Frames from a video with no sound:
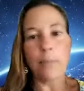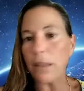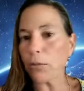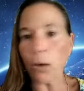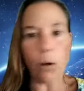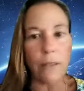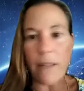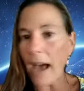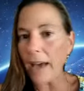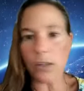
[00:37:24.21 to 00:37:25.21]
be throwing
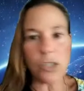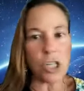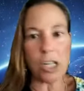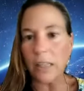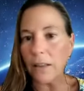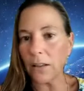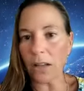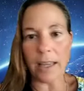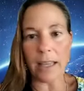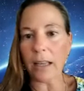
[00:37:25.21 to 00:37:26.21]
the energy and the
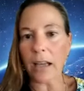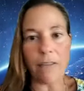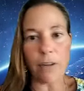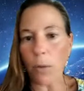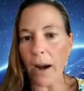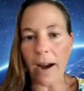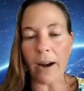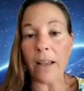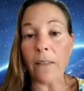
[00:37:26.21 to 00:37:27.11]
light everywhere.